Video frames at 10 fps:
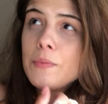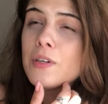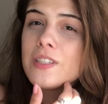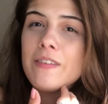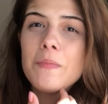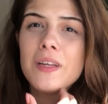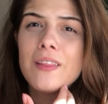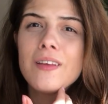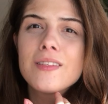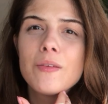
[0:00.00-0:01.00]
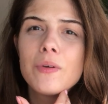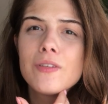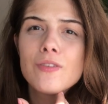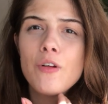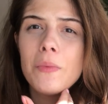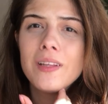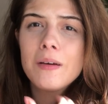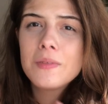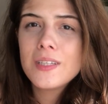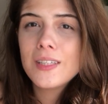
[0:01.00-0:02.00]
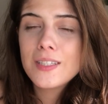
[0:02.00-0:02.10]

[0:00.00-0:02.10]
because everybody thinks that when a soulmate comes in,